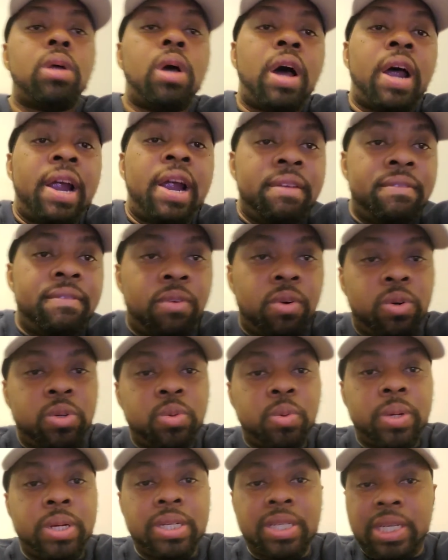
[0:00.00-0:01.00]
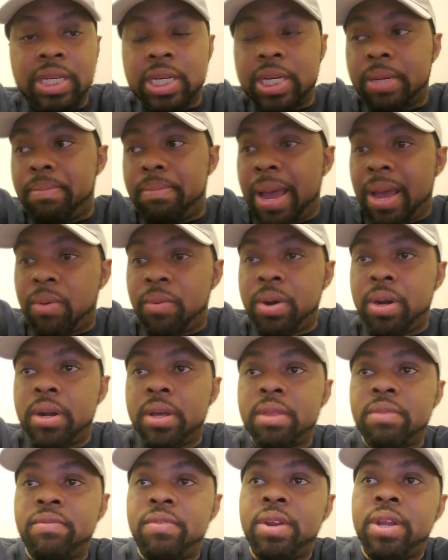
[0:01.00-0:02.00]
all right folks what is good back with
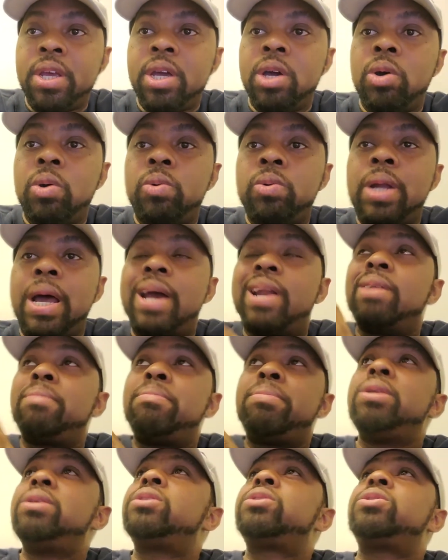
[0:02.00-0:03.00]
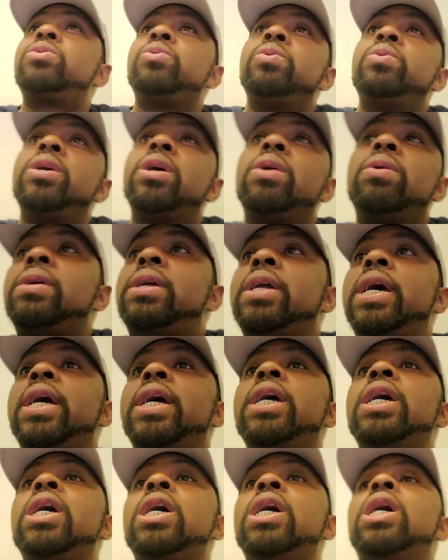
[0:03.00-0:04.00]
another video not up in the studio
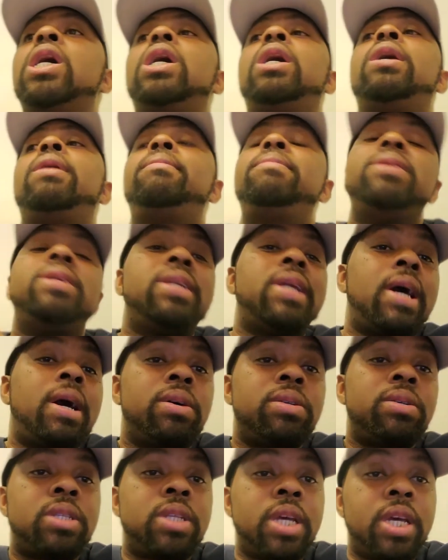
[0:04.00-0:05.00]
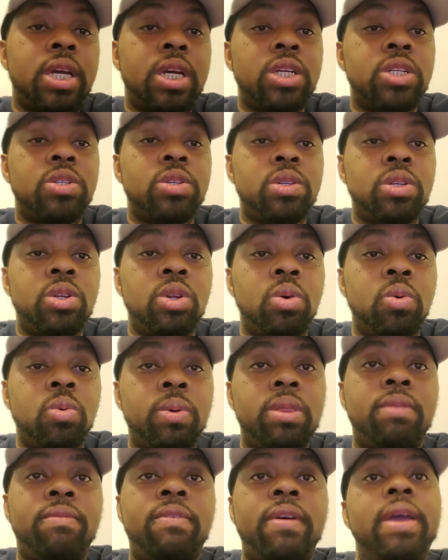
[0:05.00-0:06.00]
today uh been downstairs you know
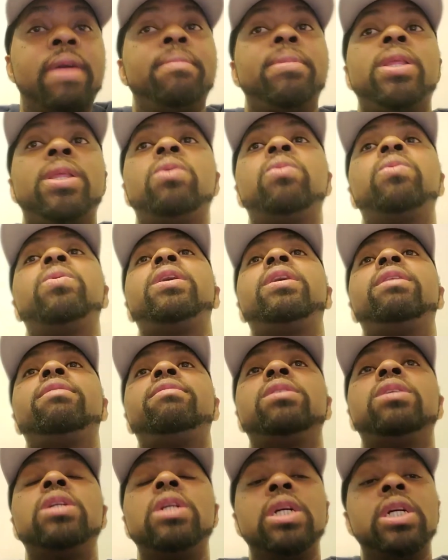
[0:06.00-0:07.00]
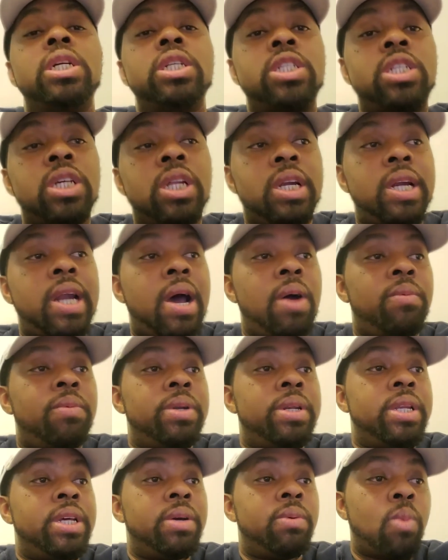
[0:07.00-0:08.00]
with the family or whatever chilling out
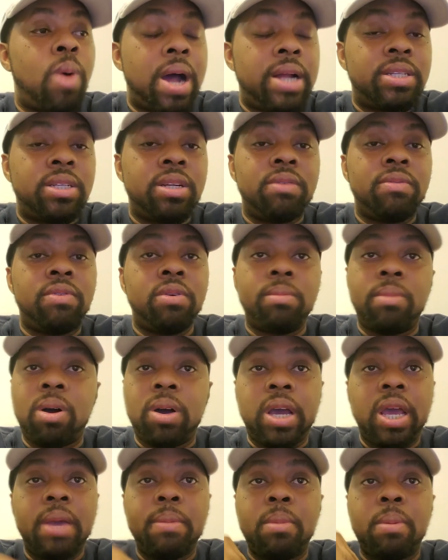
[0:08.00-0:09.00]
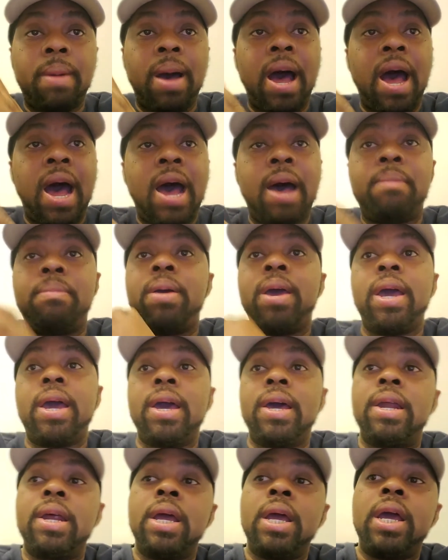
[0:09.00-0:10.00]
with them watching the football game on my
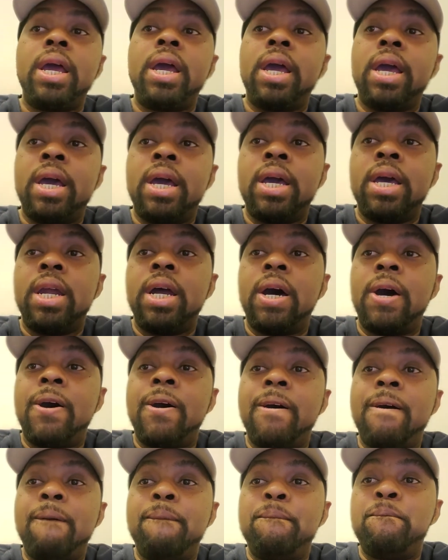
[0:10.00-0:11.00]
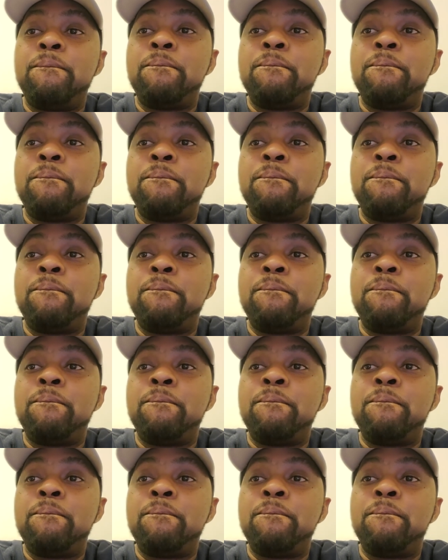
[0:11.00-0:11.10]
ipad and uh